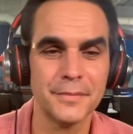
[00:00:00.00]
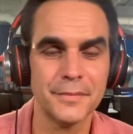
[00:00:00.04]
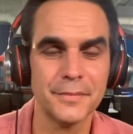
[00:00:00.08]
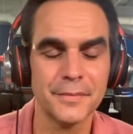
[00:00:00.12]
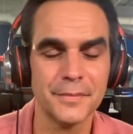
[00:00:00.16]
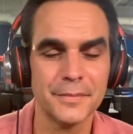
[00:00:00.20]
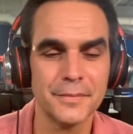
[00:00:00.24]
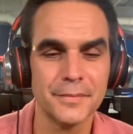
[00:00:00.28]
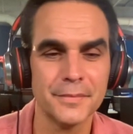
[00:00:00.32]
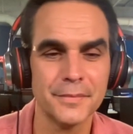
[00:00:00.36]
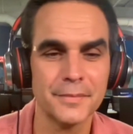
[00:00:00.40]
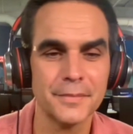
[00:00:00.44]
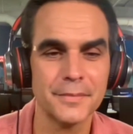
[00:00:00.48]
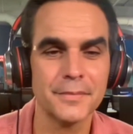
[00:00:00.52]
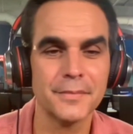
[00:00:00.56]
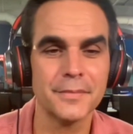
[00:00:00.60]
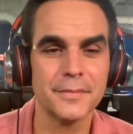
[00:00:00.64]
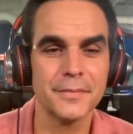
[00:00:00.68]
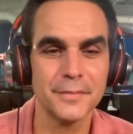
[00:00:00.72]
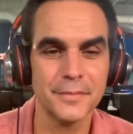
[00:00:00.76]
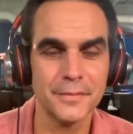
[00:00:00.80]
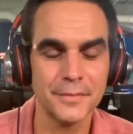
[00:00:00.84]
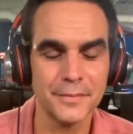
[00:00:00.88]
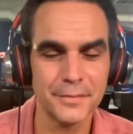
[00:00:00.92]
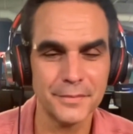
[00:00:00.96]

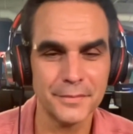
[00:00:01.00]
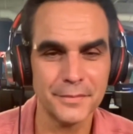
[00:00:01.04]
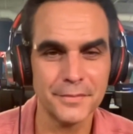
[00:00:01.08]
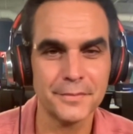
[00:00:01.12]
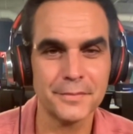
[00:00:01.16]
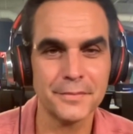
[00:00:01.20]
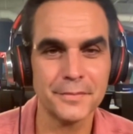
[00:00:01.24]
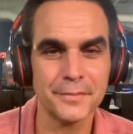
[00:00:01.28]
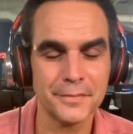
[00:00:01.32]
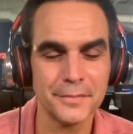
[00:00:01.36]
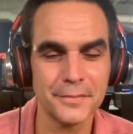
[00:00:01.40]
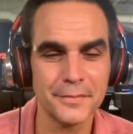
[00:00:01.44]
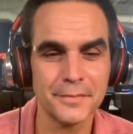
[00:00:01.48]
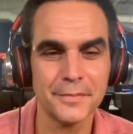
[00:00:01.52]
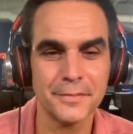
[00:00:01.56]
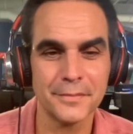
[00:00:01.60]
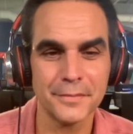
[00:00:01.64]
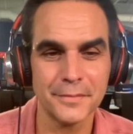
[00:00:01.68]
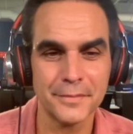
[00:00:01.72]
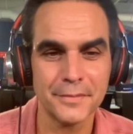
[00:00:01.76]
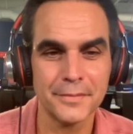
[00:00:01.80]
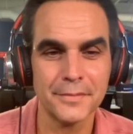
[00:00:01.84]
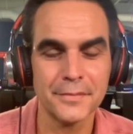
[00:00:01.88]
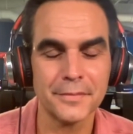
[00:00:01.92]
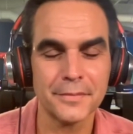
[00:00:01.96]

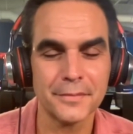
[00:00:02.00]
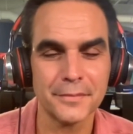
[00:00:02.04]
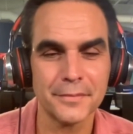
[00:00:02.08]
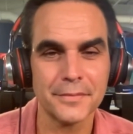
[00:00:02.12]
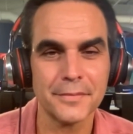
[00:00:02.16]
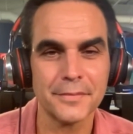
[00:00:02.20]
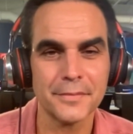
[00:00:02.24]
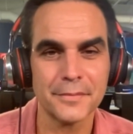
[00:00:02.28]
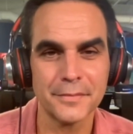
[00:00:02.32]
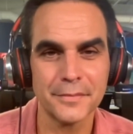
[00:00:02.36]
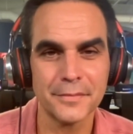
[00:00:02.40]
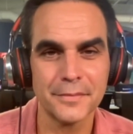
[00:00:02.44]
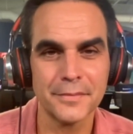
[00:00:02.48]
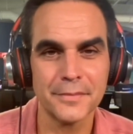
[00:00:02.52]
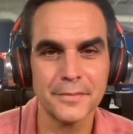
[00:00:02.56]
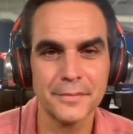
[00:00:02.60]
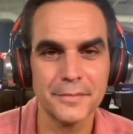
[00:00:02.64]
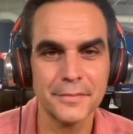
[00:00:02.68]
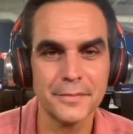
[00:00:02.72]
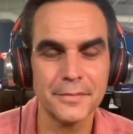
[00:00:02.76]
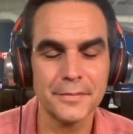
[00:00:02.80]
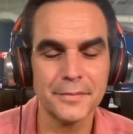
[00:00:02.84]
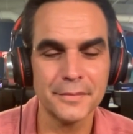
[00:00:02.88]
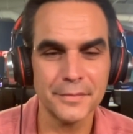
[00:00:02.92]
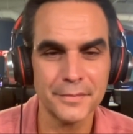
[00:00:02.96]

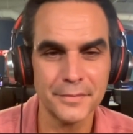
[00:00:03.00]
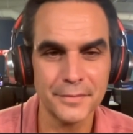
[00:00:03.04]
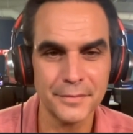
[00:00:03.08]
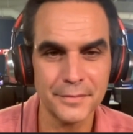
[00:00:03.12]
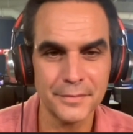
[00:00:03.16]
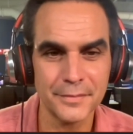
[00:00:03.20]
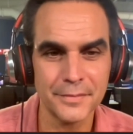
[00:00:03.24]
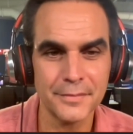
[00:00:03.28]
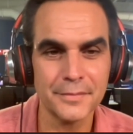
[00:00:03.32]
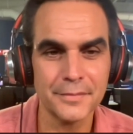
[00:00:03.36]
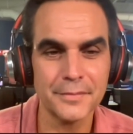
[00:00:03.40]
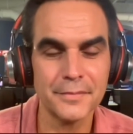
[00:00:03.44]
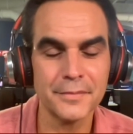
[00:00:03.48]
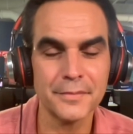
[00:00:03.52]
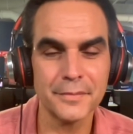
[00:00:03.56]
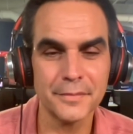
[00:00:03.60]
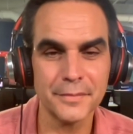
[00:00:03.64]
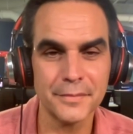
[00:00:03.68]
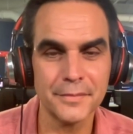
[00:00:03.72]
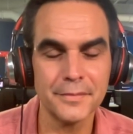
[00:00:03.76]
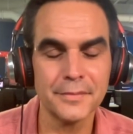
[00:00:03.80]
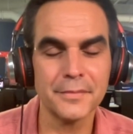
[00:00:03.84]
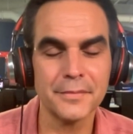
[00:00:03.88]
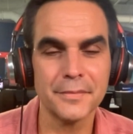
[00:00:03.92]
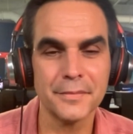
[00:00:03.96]

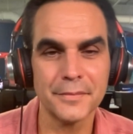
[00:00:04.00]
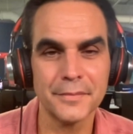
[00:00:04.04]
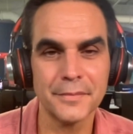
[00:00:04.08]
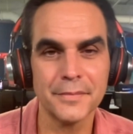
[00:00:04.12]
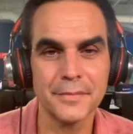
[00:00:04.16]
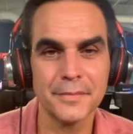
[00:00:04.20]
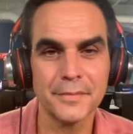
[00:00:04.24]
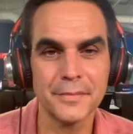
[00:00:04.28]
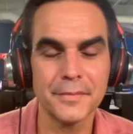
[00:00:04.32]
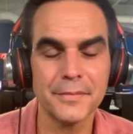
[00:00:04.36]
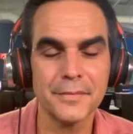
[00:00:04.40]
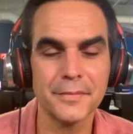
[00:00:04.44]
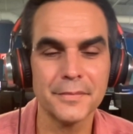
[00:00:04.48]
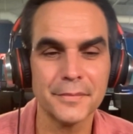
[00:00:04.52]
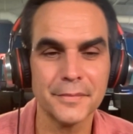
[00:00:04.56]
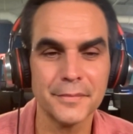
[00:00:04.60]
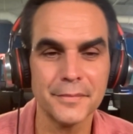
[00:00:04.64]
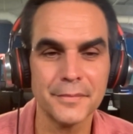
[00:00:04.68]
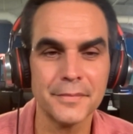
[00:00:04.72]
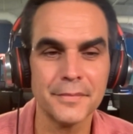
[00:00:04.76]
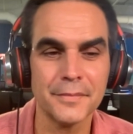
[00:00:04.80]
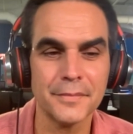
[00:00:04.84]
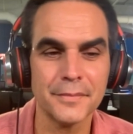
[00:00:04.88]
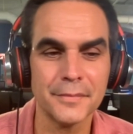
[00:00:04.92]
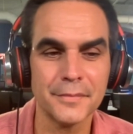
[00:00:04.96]

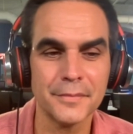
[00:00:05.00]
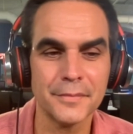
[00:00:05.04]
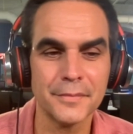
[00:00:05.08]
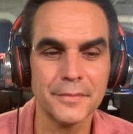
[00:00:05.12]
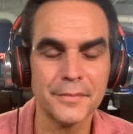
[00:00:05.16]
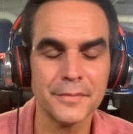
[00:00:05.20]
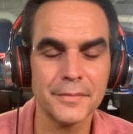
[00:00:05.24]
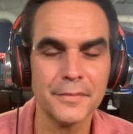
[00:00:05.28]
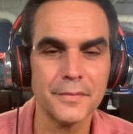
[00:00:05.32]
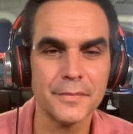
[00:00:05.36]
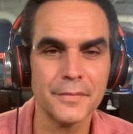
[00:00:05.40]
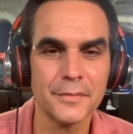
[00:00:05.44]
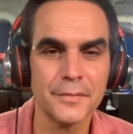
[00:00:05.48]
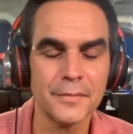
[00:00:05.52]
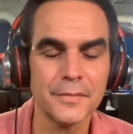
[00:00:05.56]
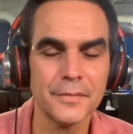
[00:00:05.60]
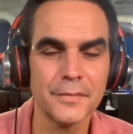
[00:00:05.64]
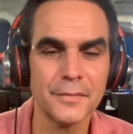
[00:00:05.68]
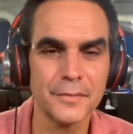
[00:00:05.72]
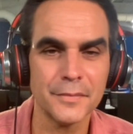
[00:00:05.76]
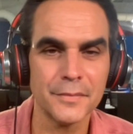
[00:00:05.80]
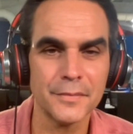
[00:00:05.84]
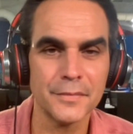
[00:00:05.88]
(not speaking)